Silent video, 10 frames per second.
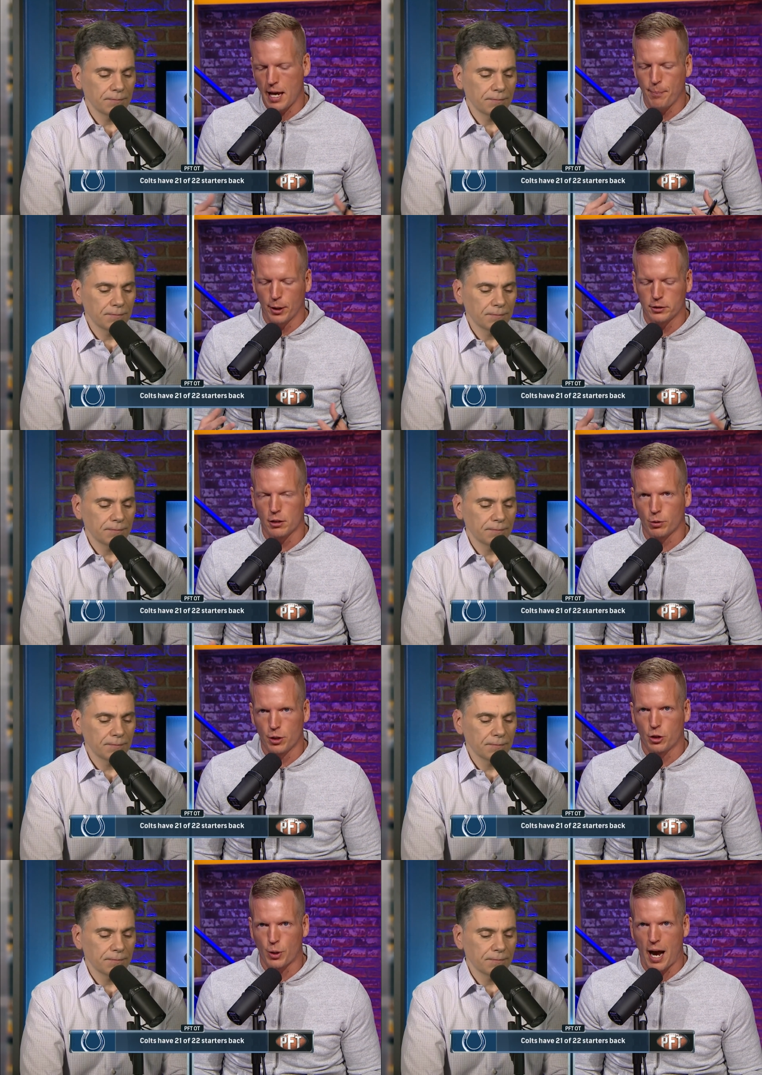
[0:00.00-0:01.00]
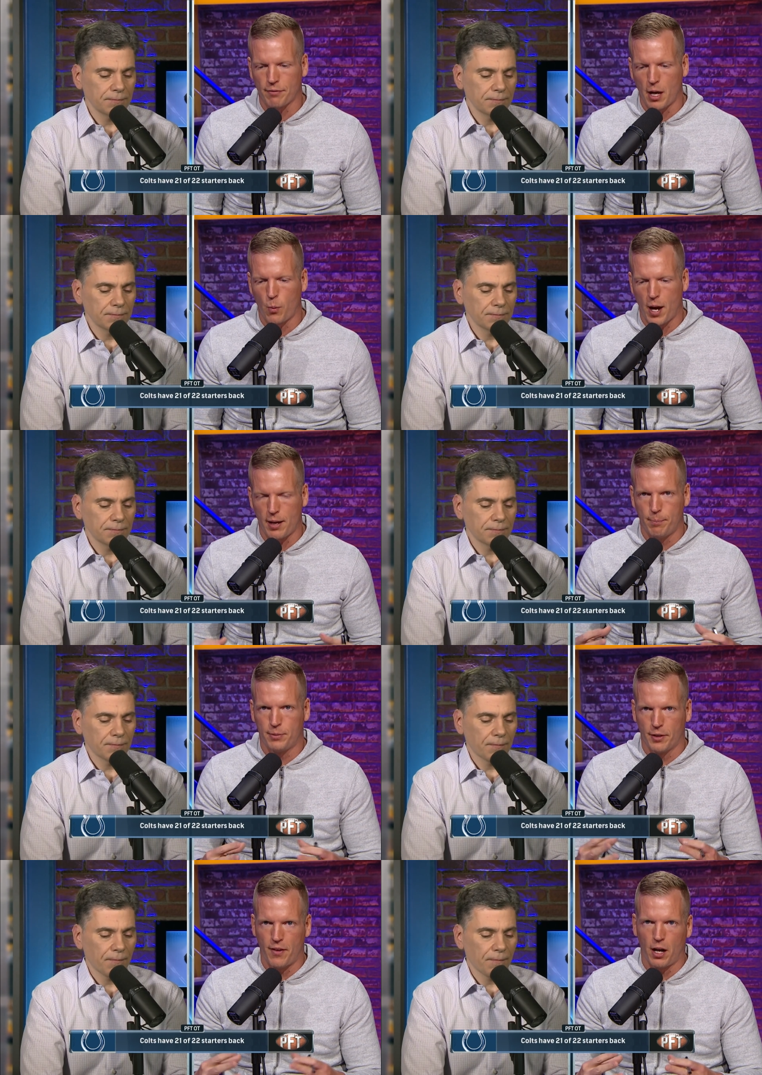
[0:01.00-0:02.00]
Speaker 1: they built it through the draft that way
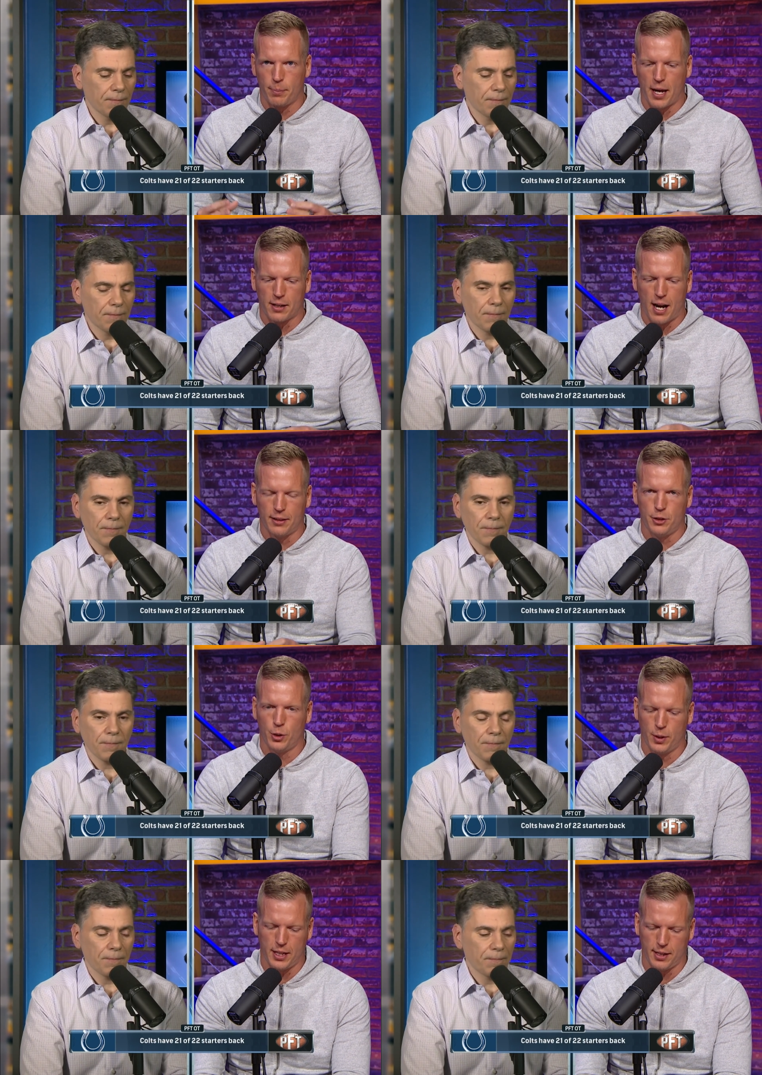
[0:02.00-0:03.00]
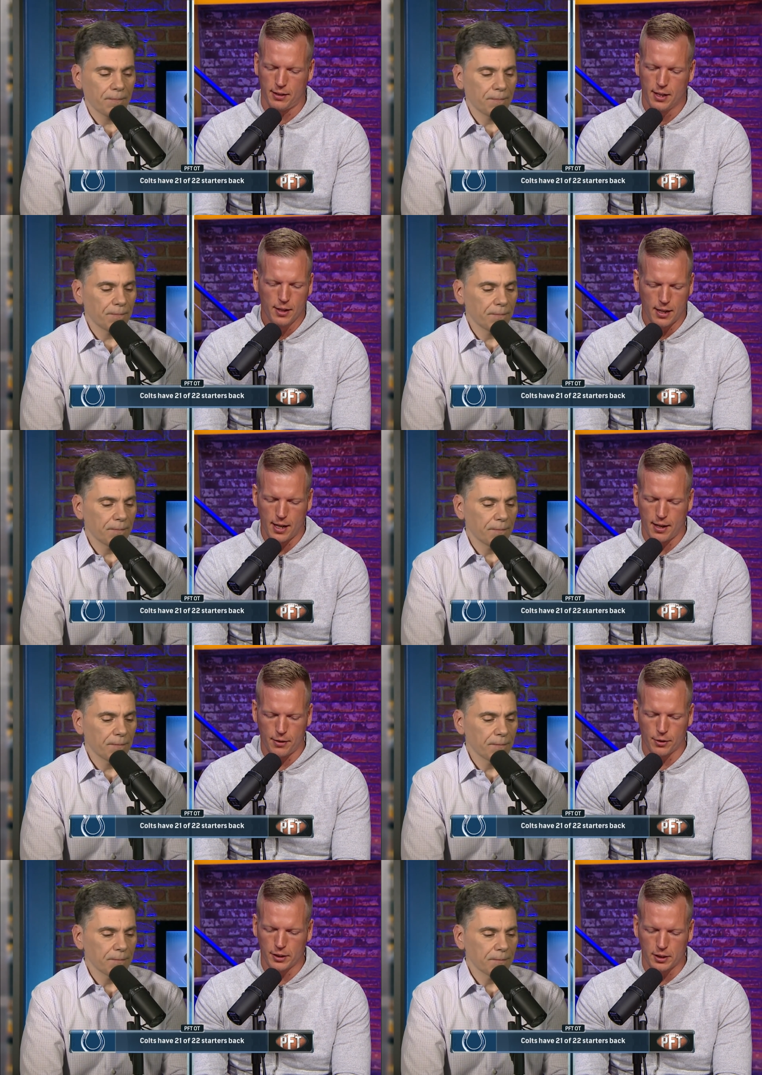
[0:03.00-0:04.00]
and developed that continuity. And
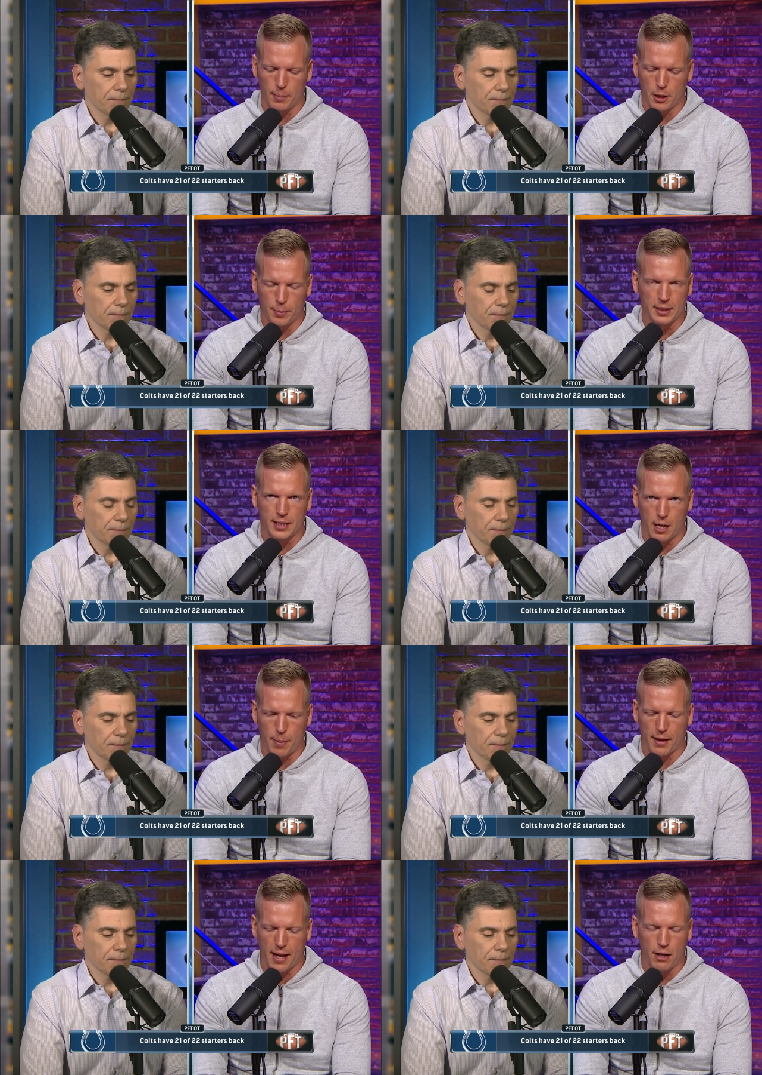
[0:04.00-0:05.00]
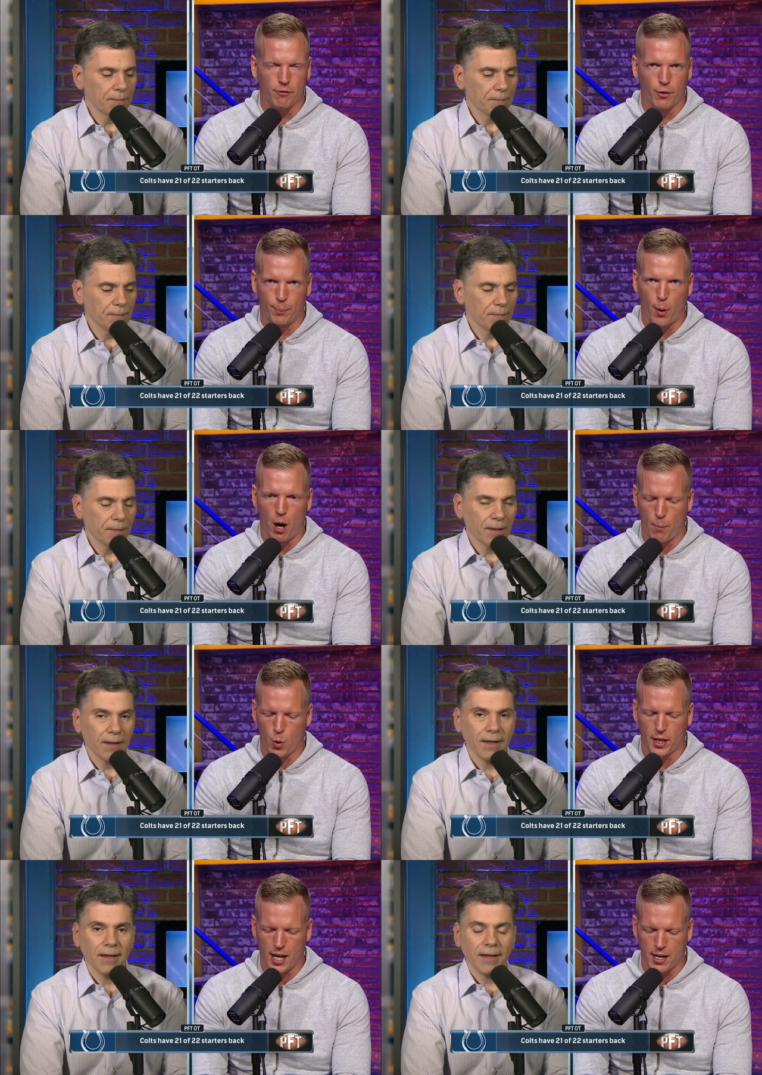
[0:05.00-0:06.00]
uh, there is something to be said about that in football
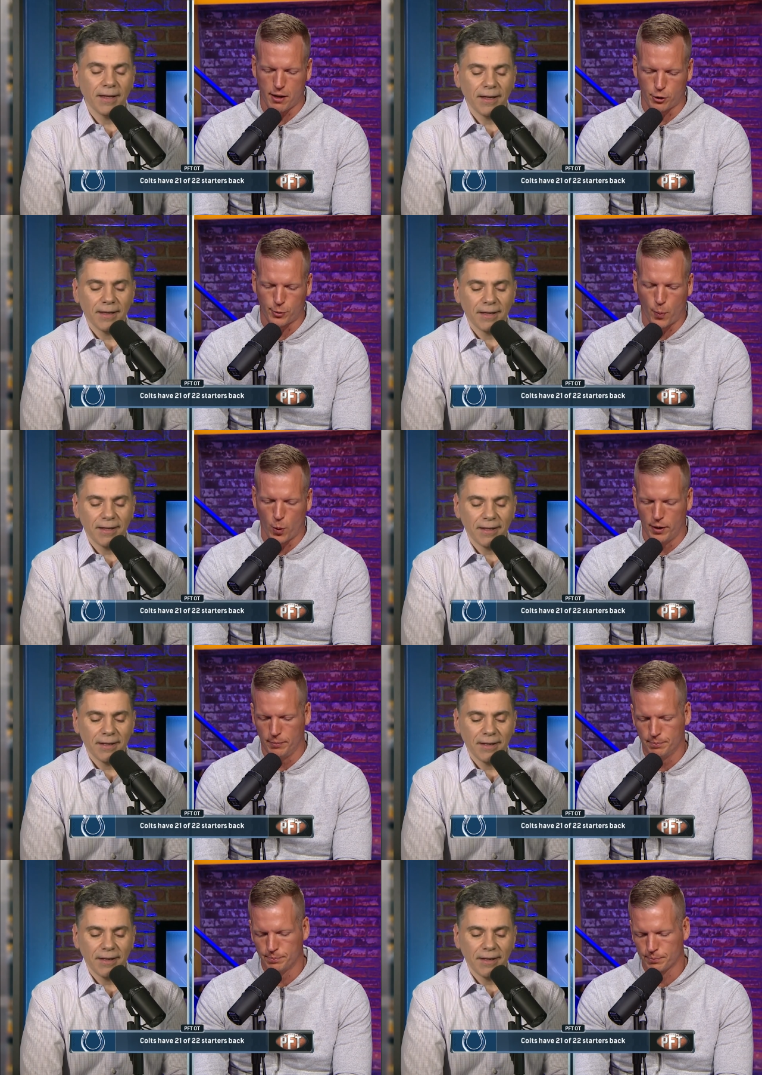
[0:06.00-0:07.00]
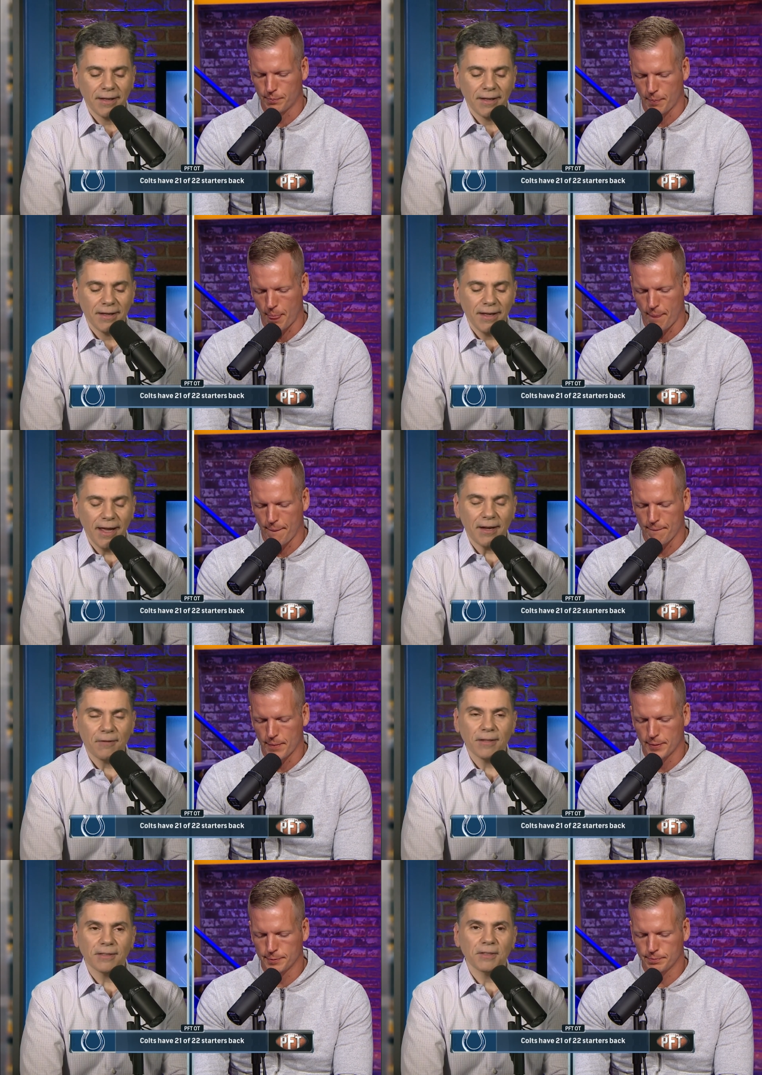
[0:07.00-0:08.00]
more
Speaker 2: than any other sport. Hey,
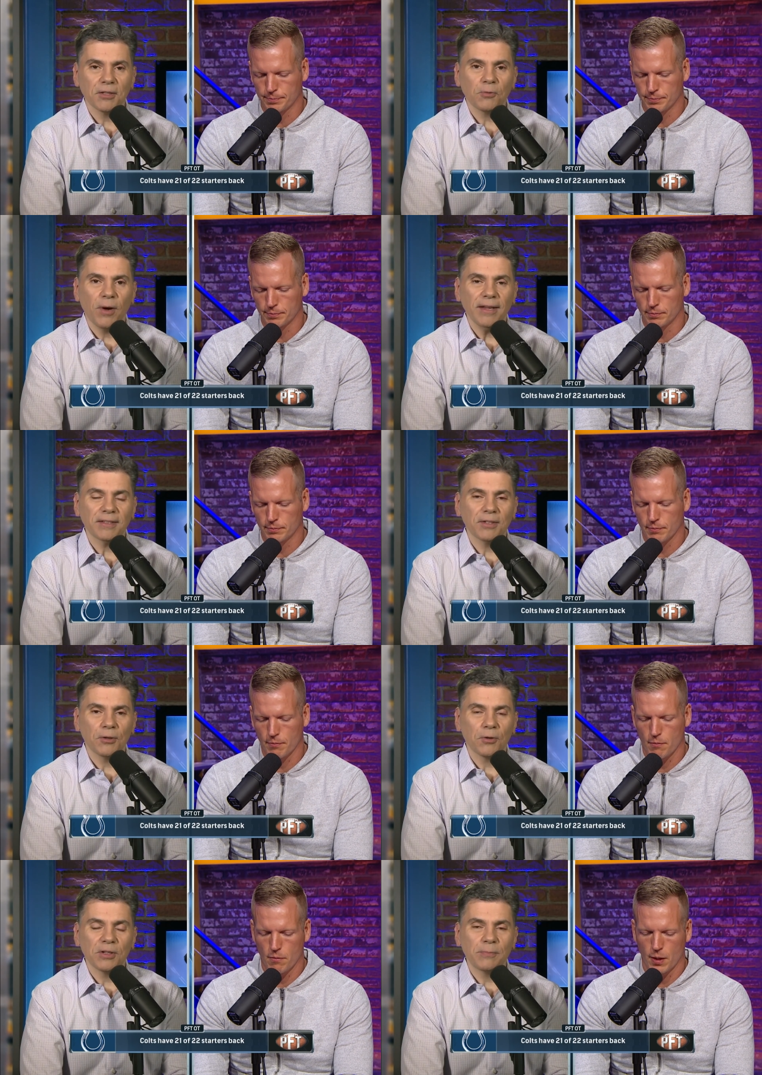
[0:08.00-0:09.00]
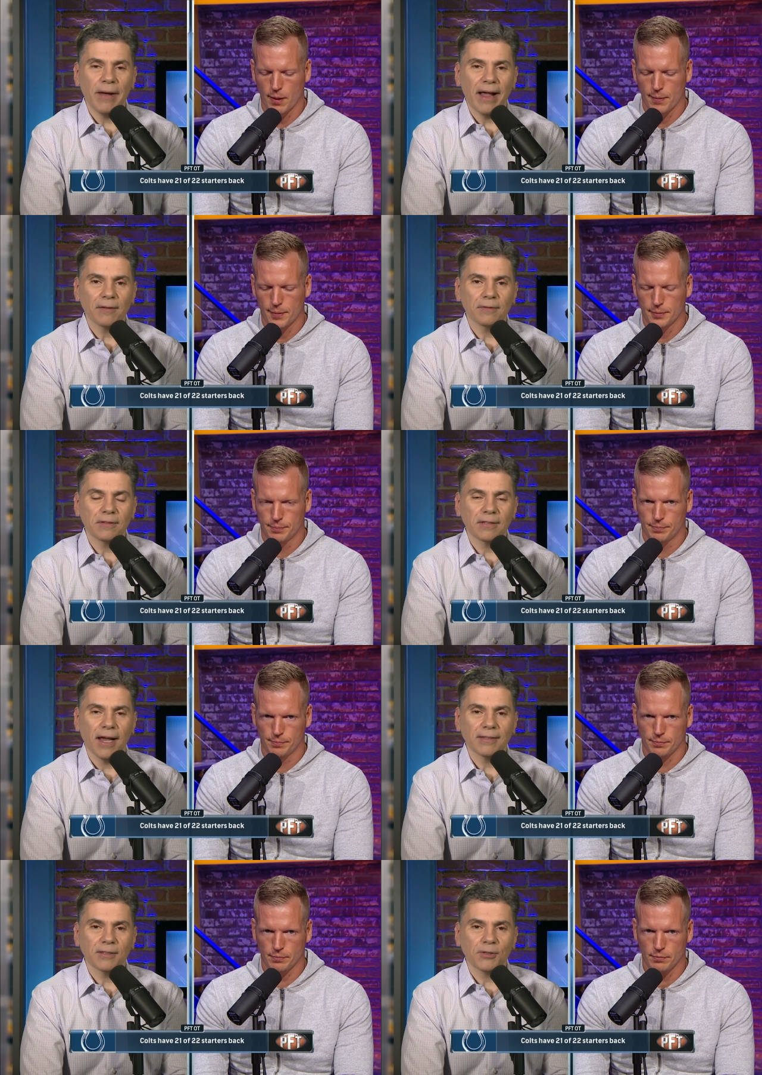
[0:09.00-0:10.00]
Chris, and just wait until Chris Ballard
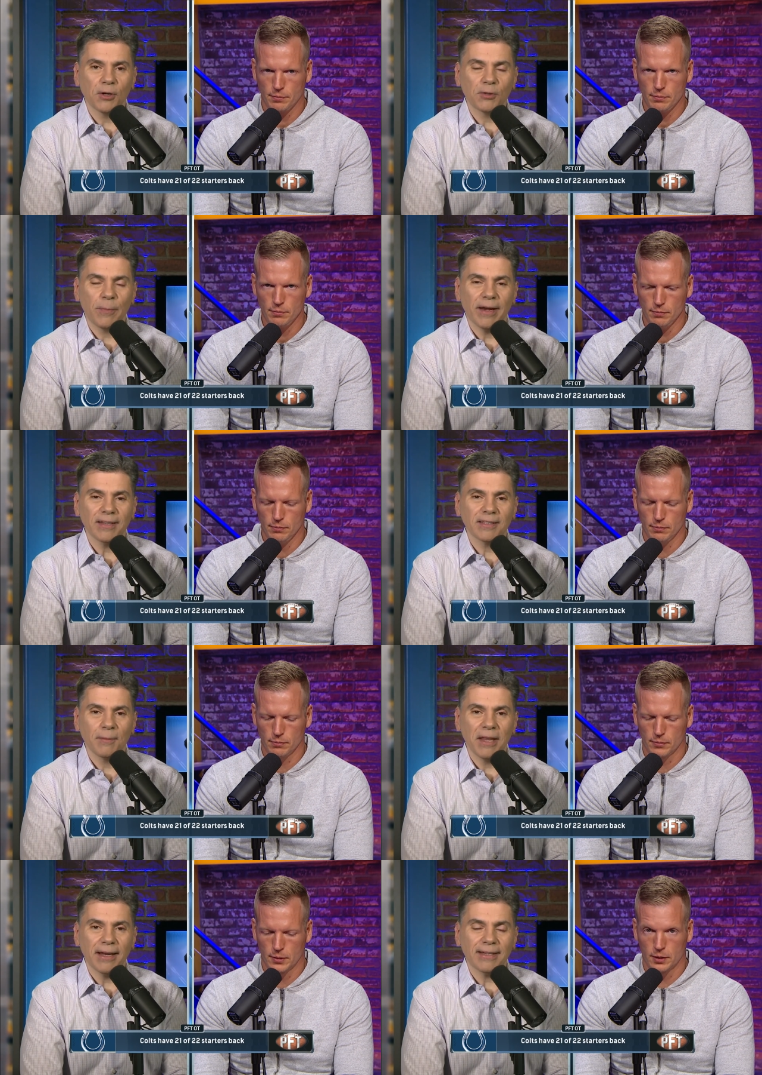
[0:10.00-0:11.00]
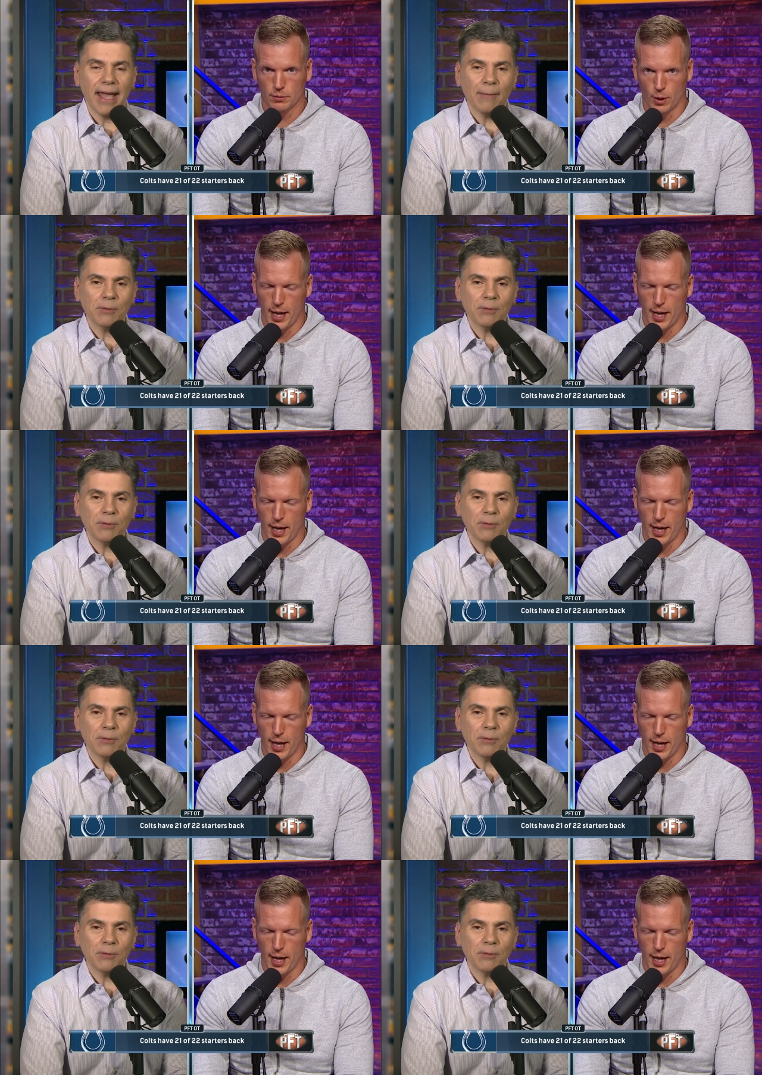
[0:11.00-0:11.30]
decides to start spending some of that cap